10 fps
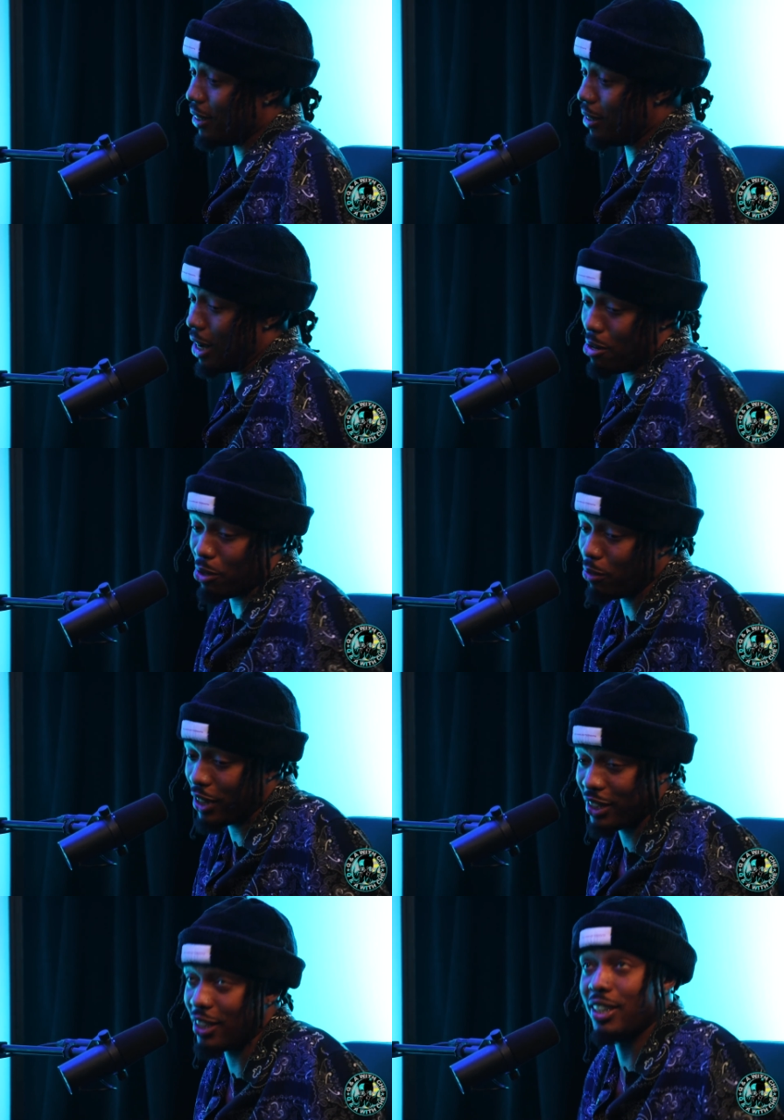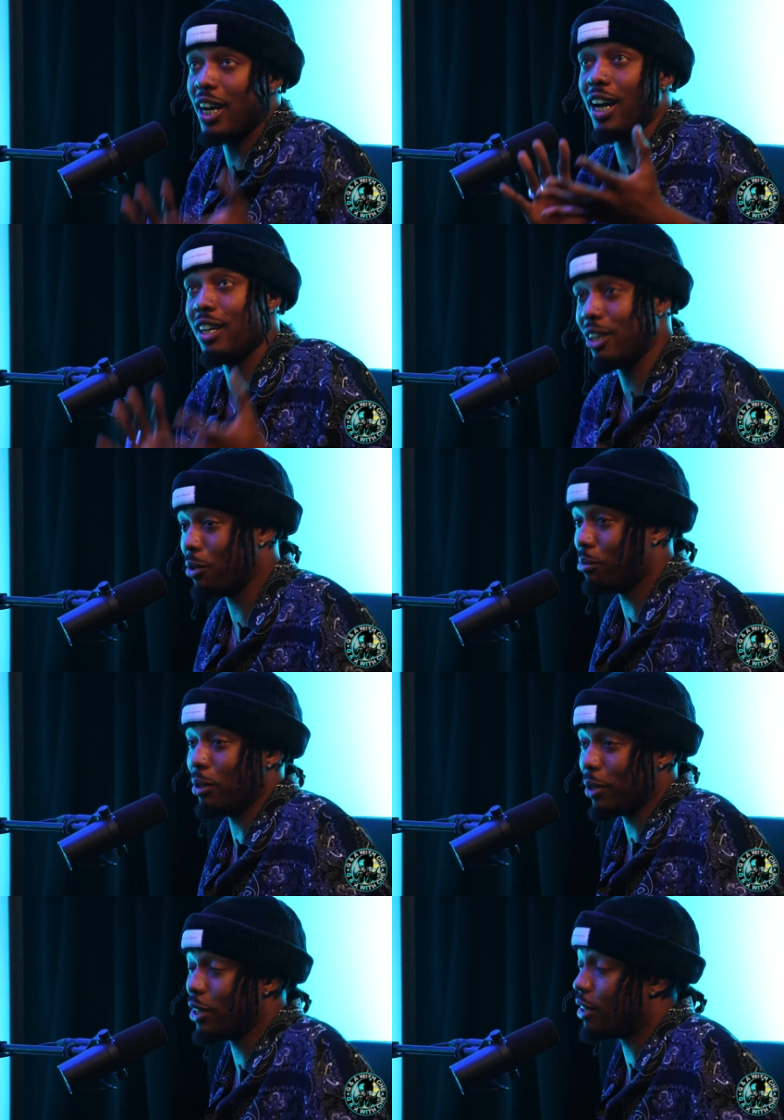I don't know if that shit is high or low,
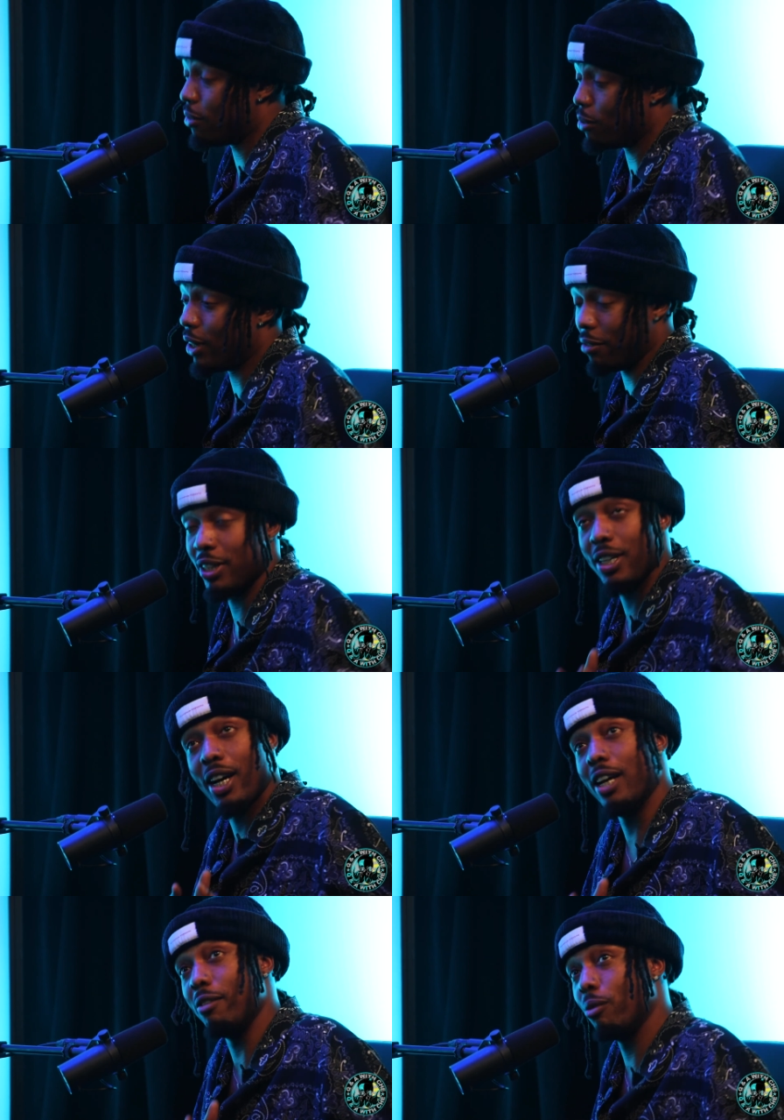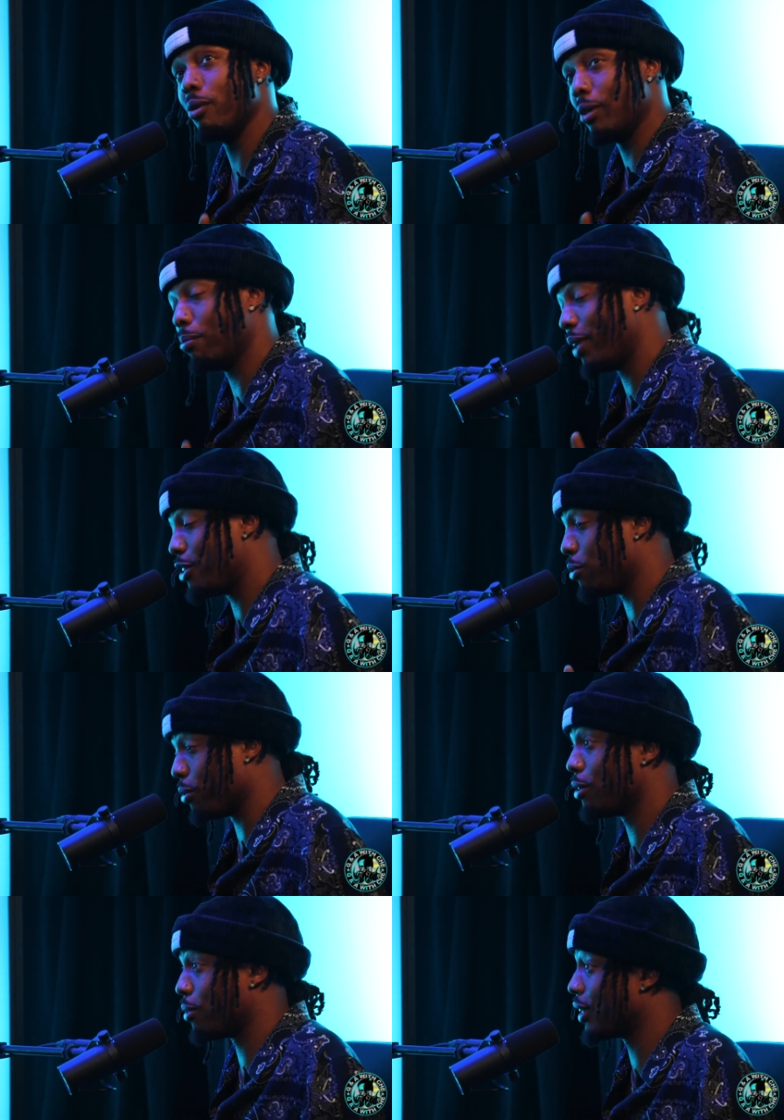but where you, if you if it's high, the place you
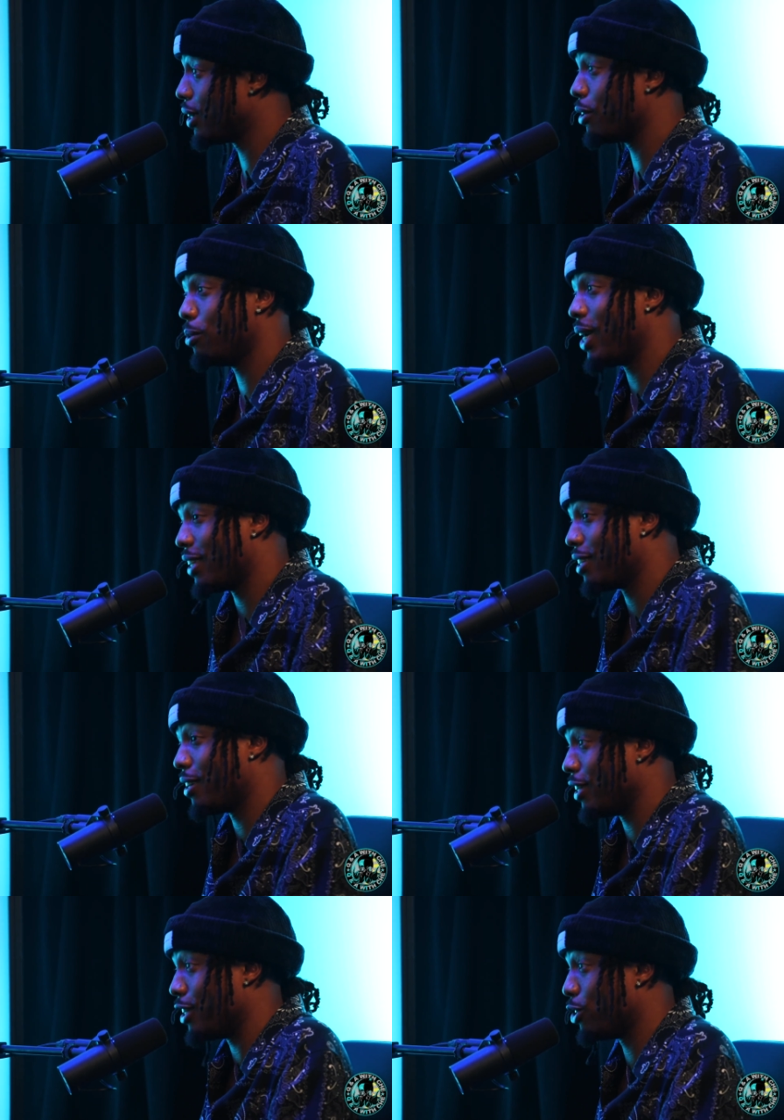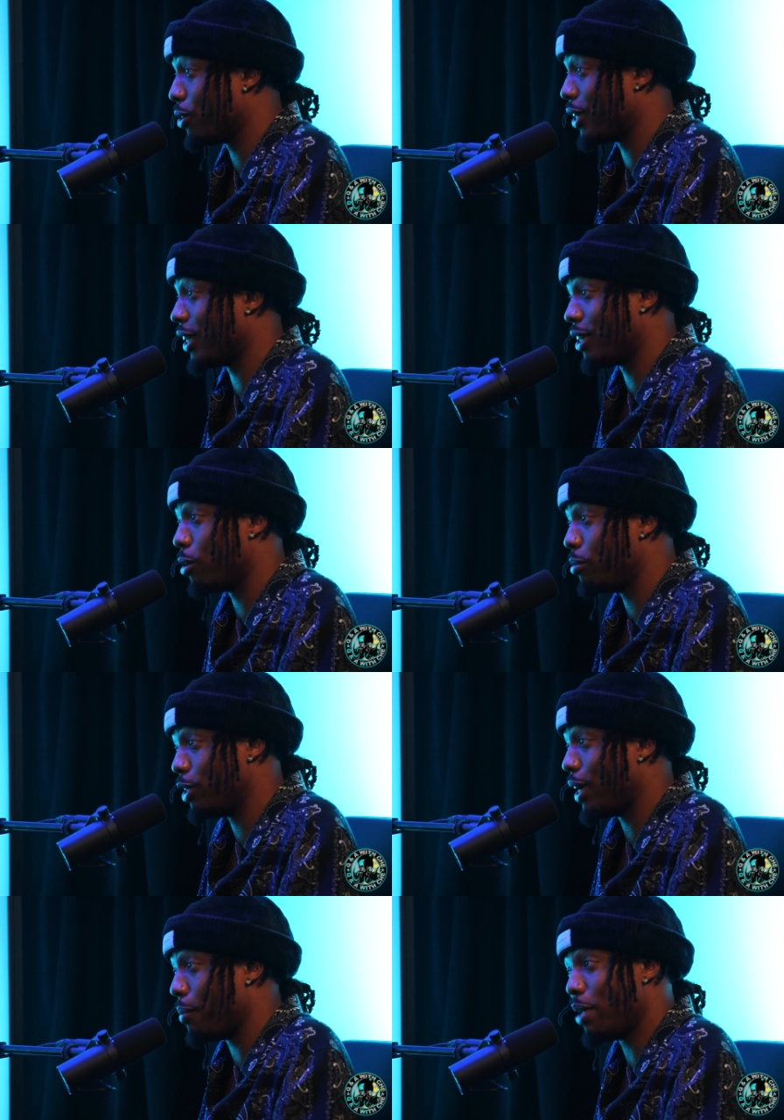really wanna go, you gotta turn into Jordan and Kobe.
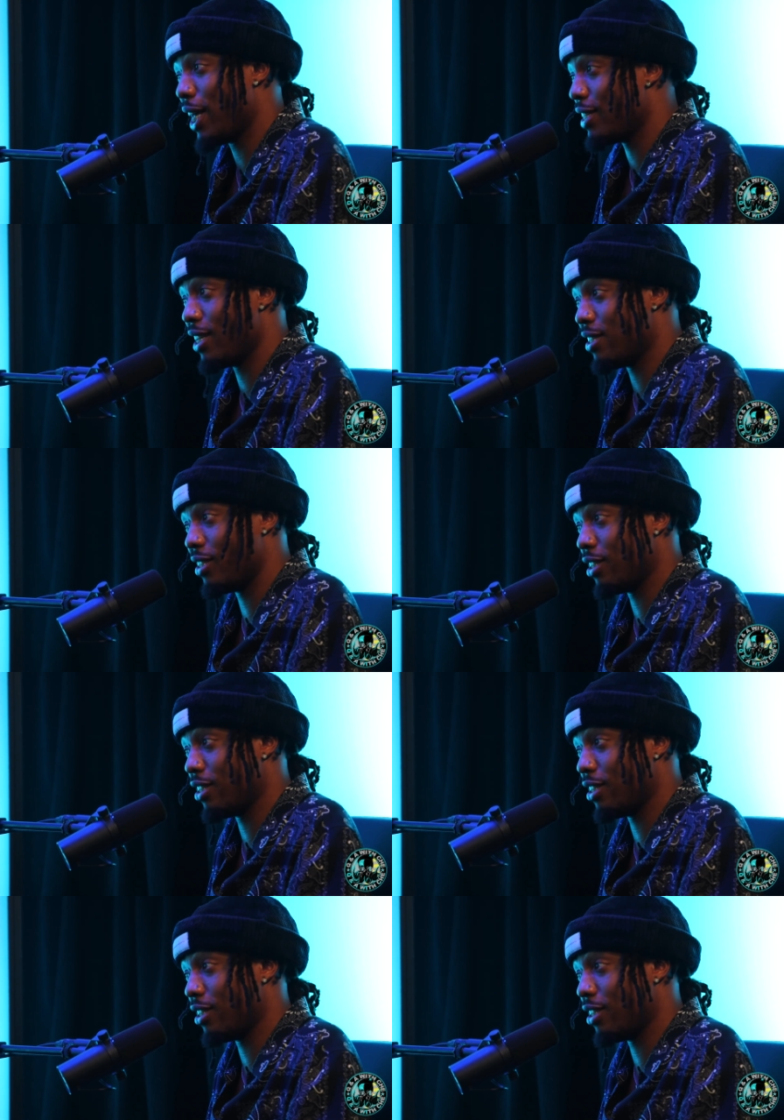You gotta pass that shit